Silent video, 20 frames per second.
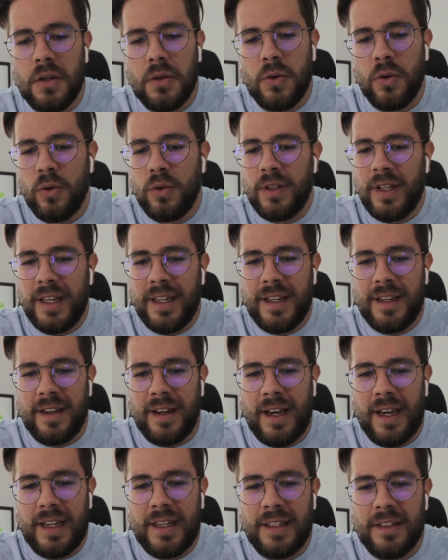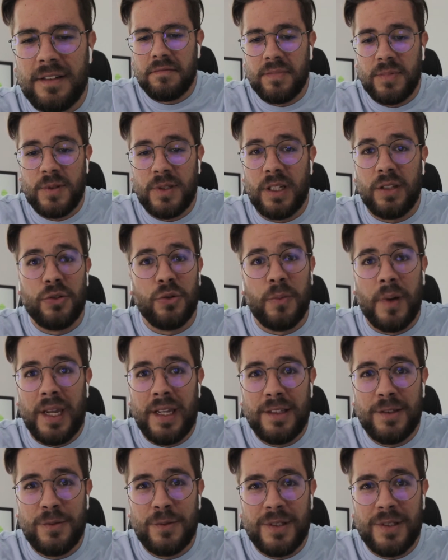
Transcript: cool, like I could sell domains,